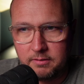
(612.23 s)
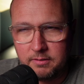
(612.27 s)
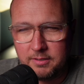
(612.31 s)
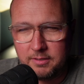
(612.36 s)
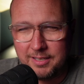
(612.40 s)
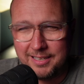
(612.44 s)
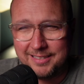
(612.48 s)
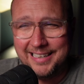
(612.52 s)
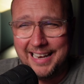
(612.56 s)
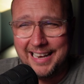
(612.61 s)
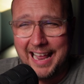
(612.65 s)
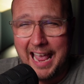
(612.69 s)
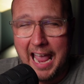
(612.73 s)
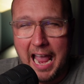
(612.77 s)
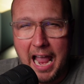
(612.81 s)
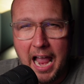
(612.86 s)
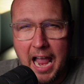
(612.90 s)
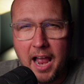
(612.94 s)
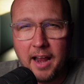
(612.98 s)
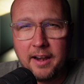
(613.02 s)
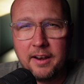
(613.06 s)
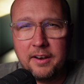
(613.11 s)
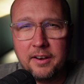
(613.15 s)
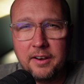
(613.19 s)
Does it
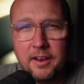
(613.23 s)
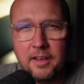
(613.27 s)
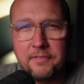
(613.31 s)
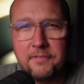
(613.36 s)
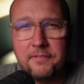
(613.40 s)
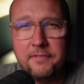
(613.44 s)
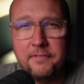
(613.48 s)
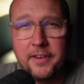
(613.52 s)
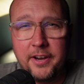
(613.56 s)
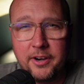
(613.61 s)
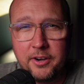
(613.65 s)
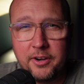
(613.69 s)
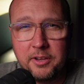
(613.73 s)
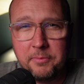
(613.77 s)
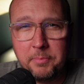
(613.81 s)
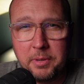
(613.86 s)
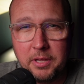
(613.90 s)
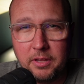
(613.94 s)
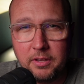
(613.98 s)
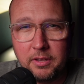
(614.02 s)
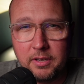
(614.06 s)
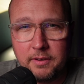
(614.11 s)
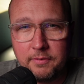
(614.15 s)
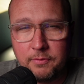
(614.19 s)
add enough
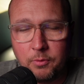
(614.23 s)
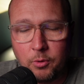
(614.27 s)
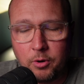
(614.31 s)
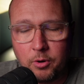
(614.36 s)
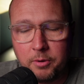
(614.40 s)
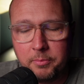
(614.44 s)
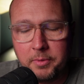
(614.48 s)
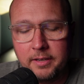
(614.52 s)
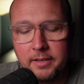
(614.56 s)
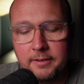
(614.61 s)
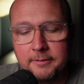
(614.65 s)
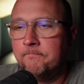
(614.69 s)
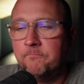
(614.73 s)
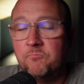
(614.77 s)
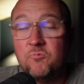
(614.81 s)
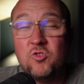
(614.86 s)
variability for me?